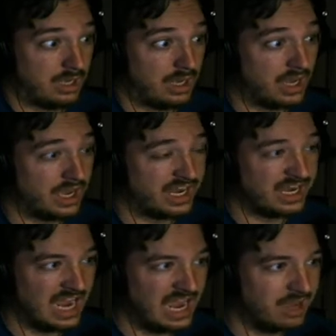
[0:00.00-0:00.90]
I
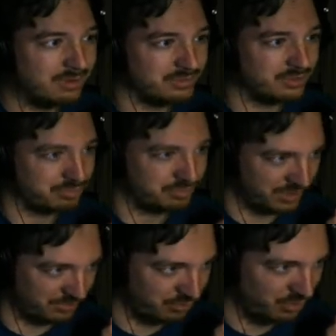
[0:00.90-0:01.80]
am your big
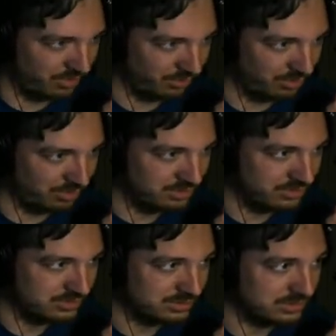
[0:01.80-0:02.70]
brother.
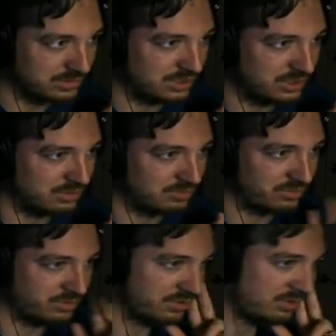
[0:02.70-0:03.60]
Oh
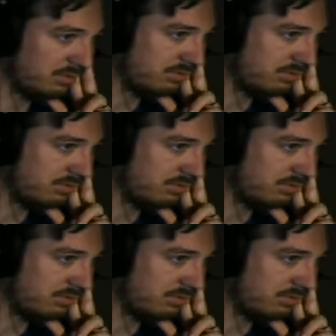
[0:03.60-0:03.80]
no.